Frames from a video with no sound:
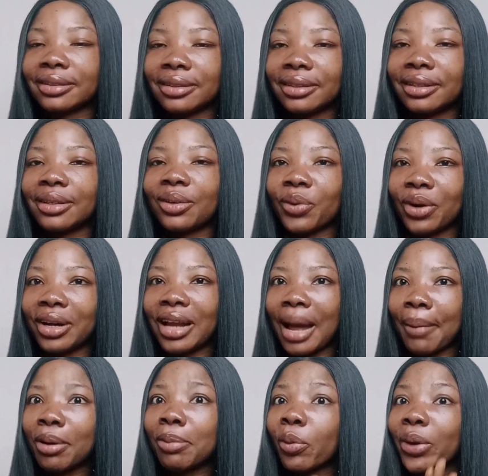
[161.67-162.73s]
Well, I'm gonna
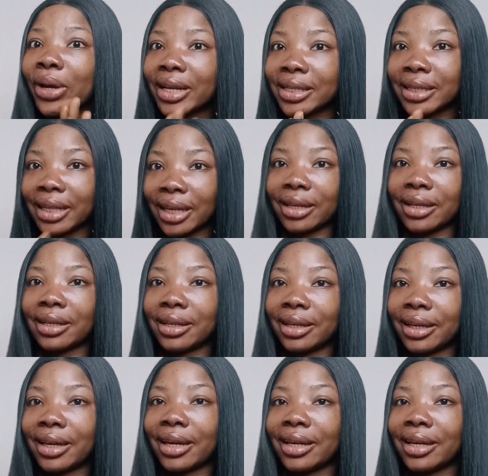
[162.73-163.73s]
wig this hair. Okay,